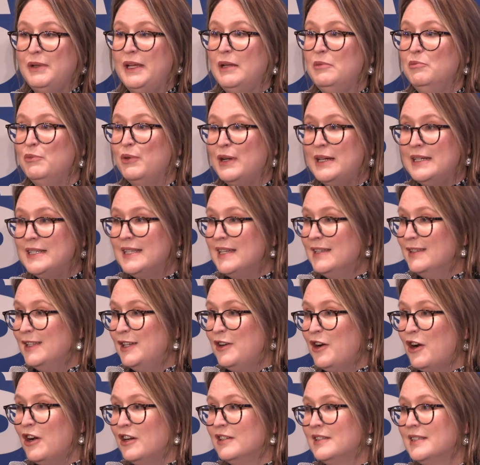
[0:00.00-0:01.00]
embracing the
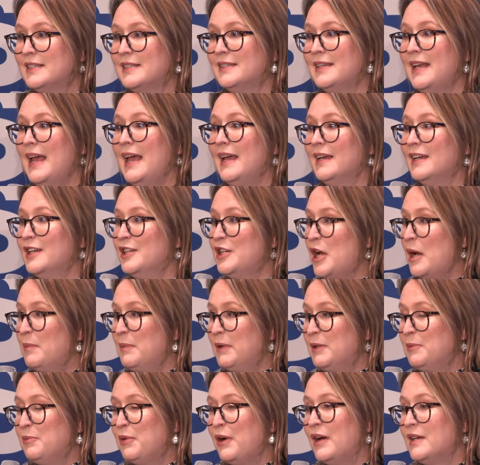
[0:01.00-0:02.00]
arts,
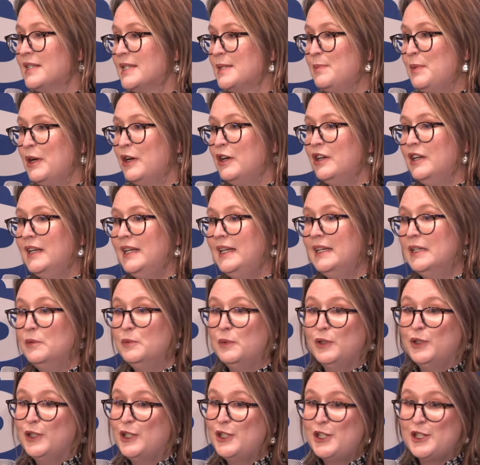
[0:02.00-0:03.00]
economic prosperity, and
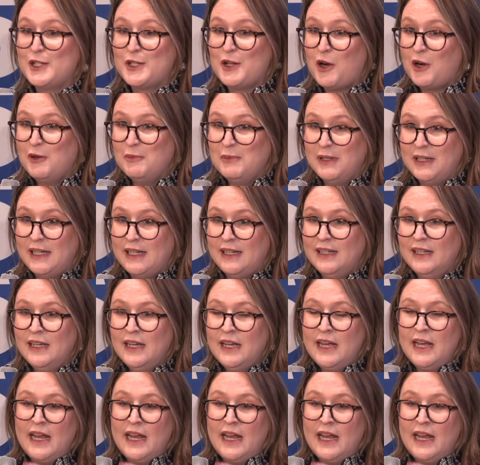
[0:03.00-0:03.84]
religious harmony.